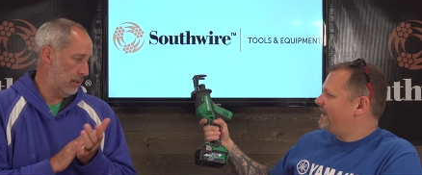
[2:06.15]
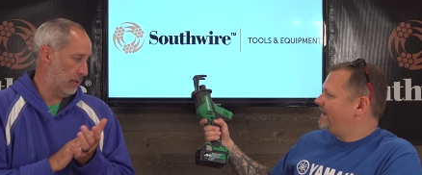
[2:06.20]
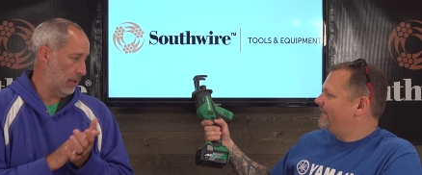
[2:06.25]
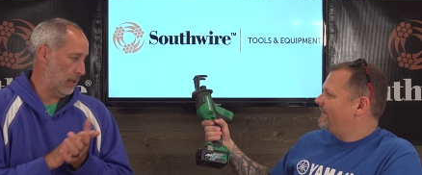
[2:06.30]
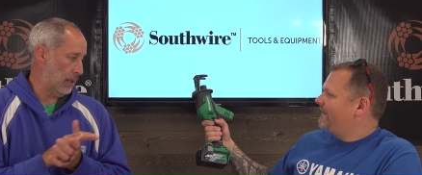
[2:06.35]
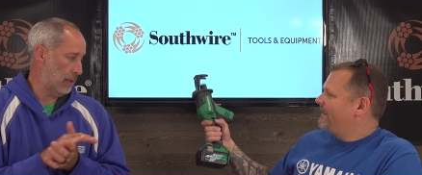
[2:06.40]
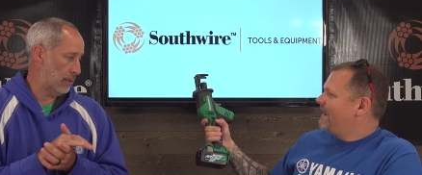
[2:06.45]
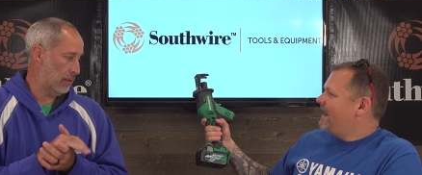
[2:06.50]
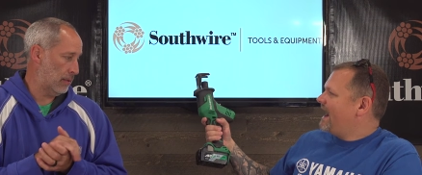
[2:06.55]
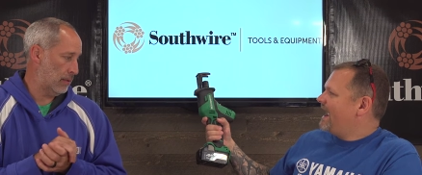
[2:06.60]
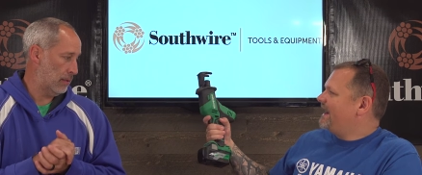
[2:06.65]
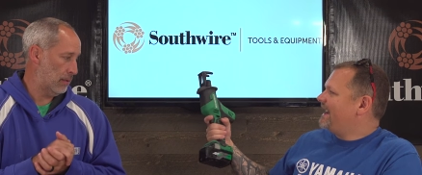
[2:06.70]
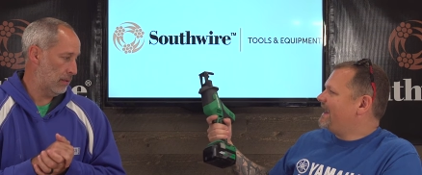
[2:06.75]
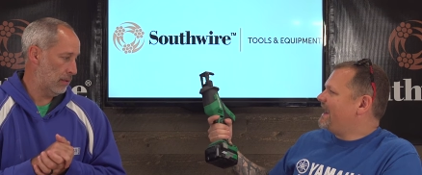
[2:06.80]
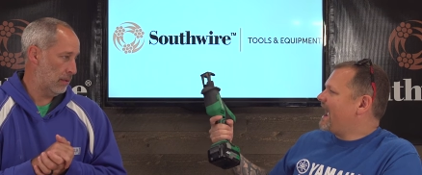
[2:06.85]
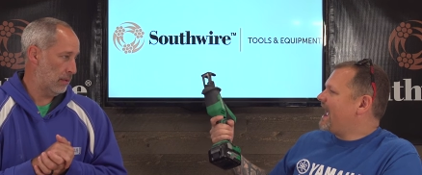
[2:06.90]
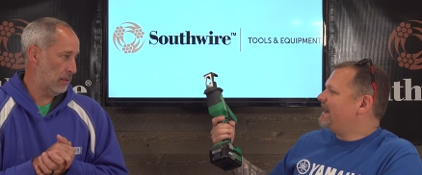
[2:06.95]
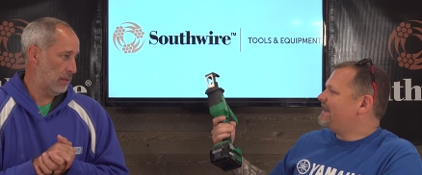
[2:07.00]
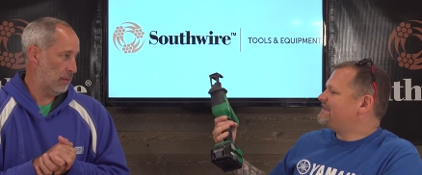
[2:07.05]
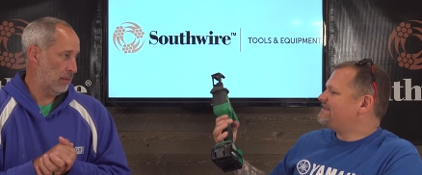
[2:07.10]
Speaker 1: Yes. And I
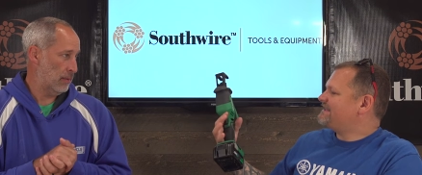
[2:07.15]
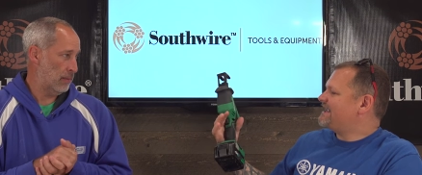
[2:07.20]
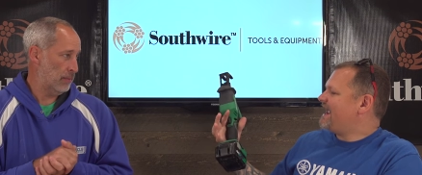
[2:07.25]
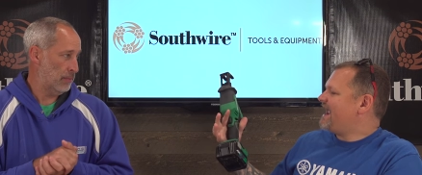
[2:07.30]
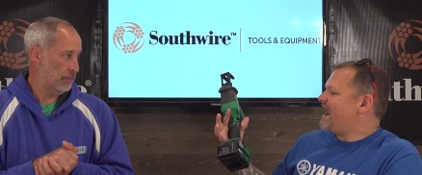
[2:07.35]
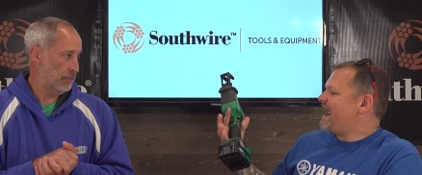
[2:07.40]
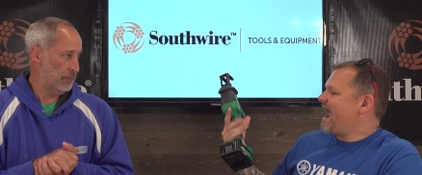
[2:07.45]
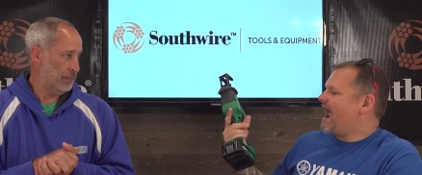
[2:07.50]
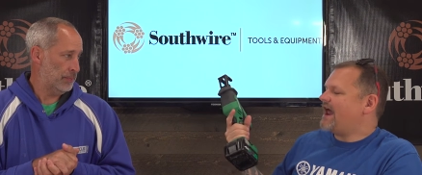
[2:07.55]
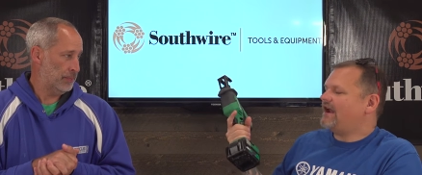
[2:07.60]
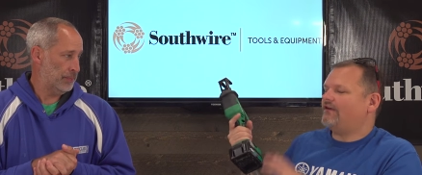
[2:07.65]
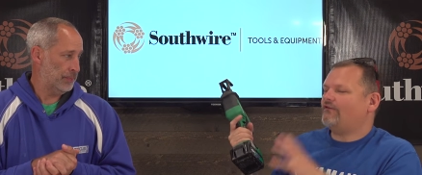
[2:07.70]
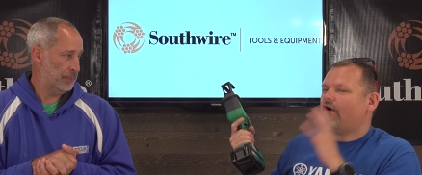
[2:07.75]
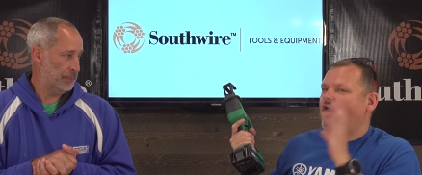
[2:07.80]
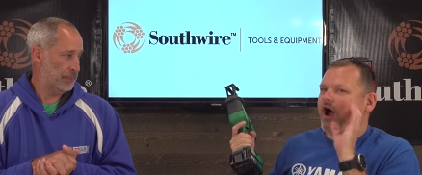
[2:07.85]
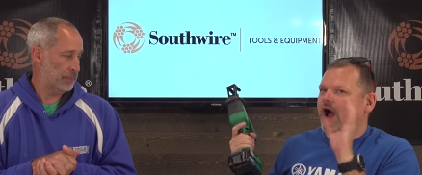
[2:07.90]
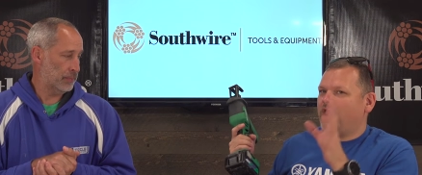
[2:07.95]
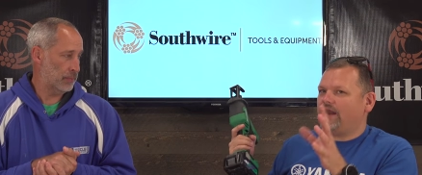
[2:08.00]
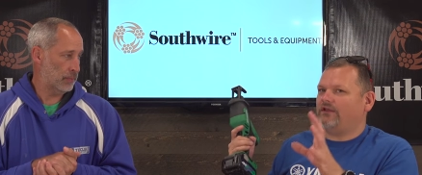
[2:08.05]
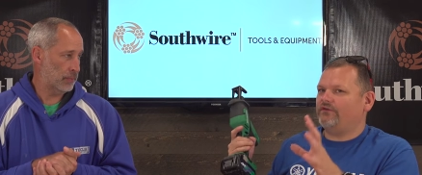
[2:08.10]
gotta say, out of
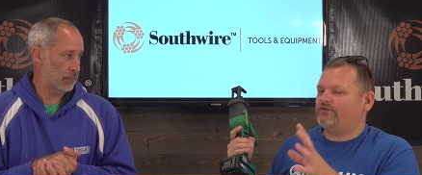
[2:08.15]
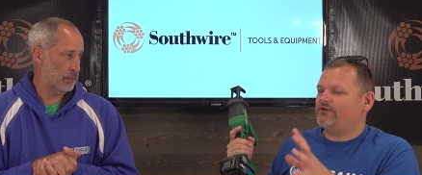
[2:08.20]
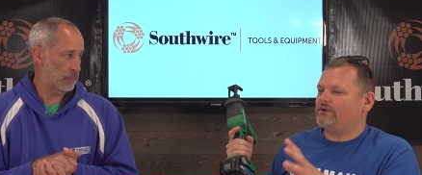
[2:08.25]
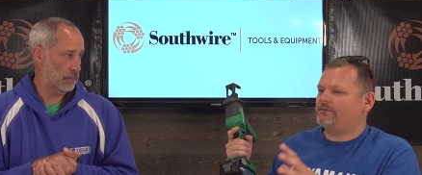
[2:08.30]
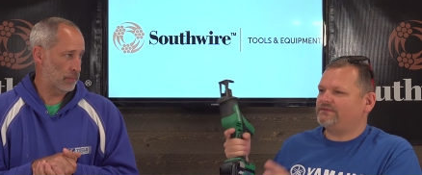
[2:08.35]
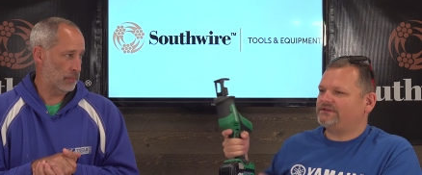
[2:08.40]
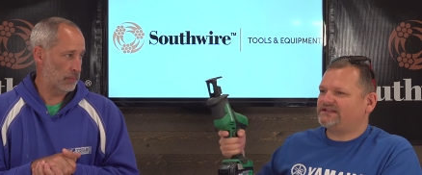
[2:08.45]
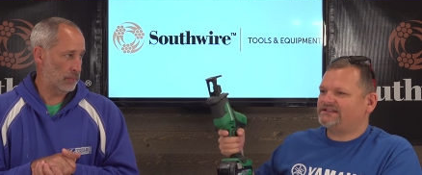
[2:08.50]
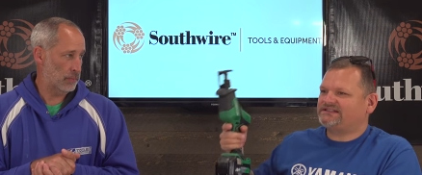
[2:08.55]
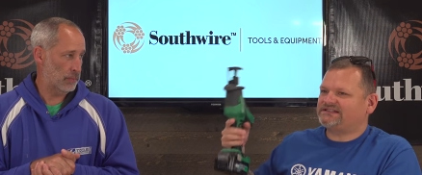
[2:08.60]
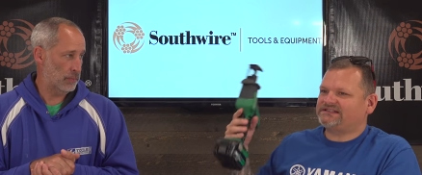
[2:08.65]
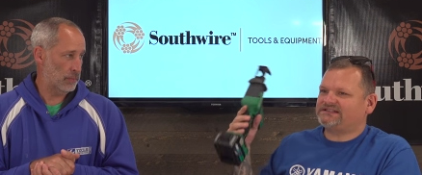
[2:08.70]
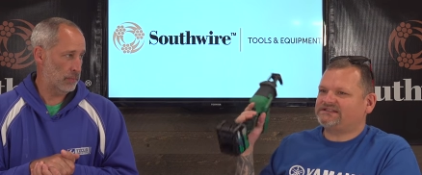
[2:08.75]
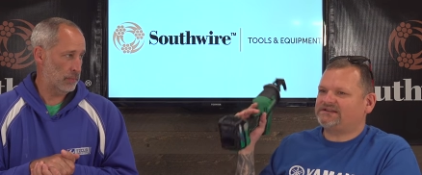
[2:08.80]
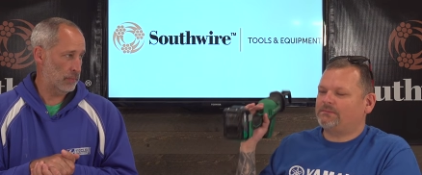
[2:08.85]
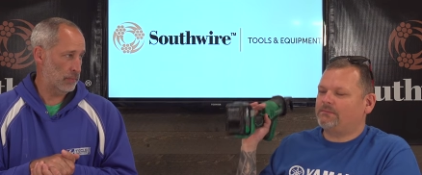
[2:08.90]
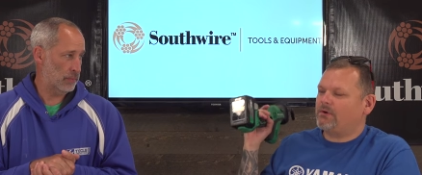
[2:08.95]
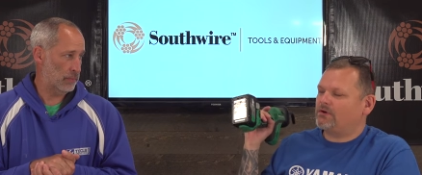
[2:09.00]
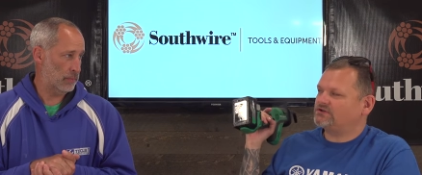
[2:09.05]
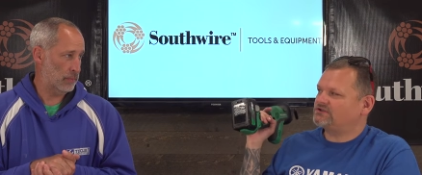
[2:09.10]
all of them, this is
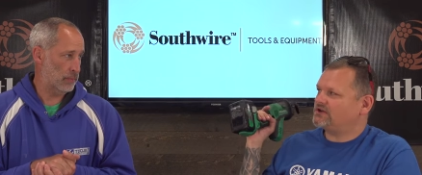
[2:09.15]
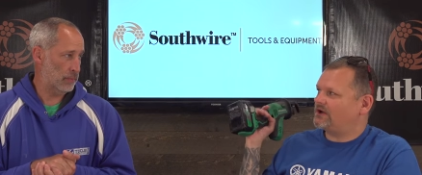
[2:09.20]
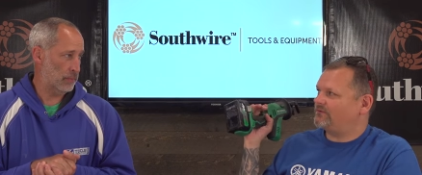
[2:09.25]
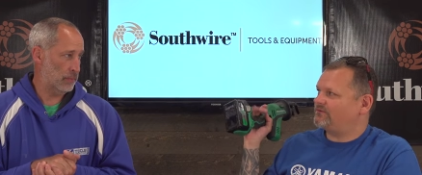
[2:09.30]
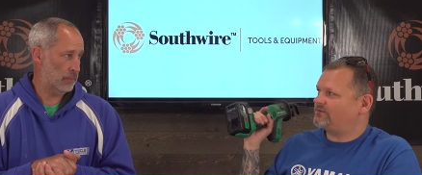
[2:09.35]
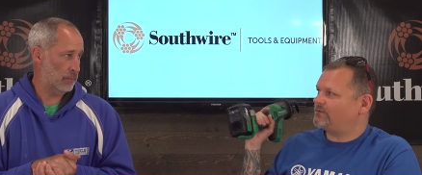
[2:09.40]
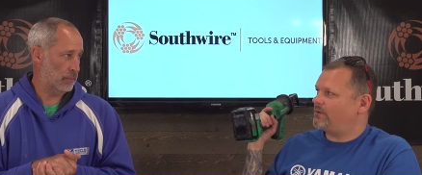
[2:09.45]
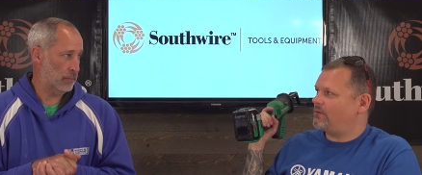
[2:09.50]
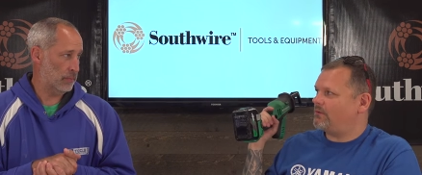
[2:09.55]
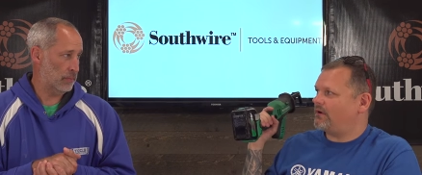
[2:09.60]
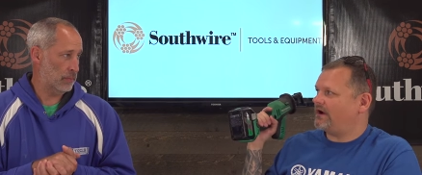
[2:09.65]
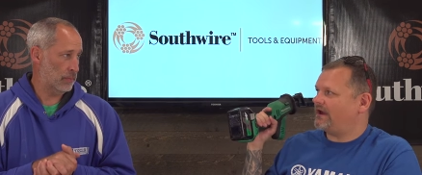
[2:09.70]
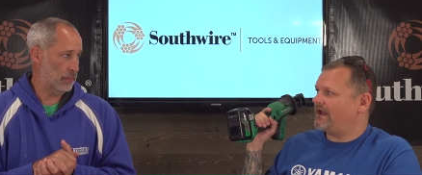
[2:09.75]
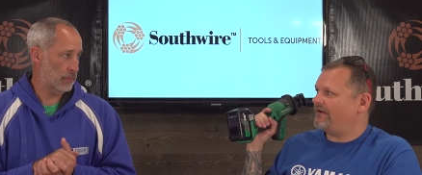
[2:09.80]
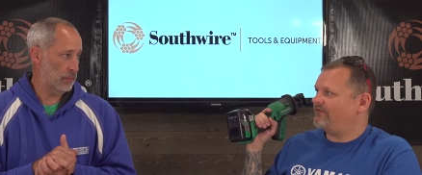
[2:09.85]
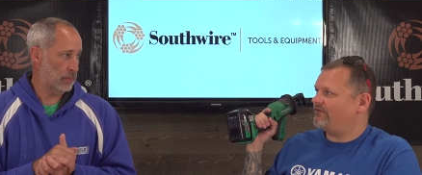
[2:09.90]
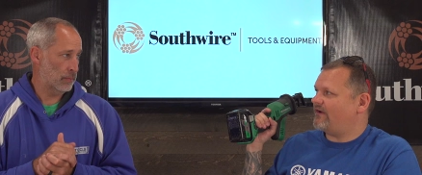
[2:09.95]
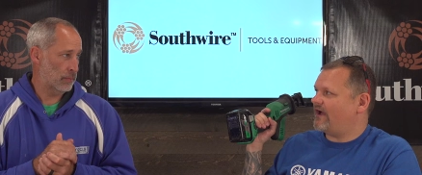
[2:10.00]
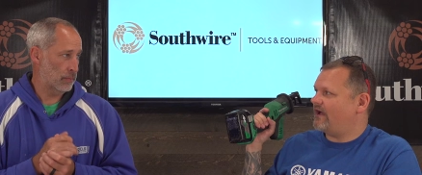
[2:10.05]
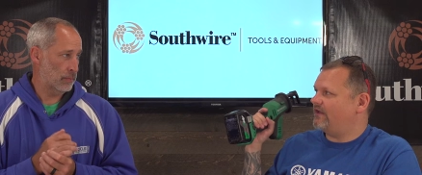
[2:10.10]
the most comfortable one I
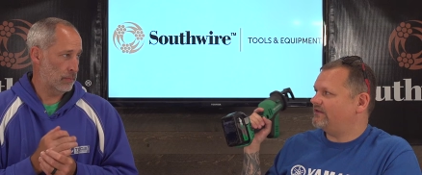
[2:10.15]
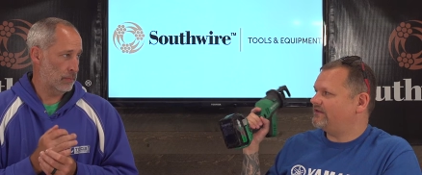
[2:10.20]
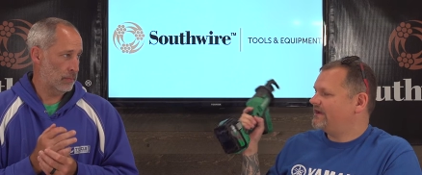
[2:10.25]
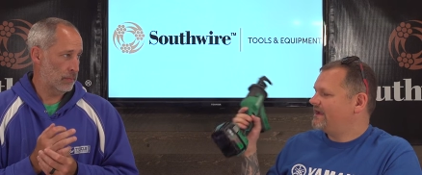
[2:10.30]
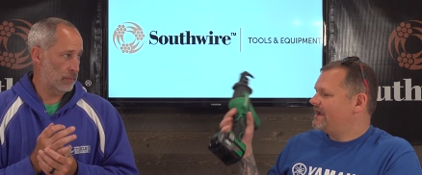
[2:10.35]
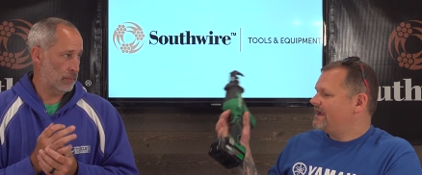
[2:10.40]
felt.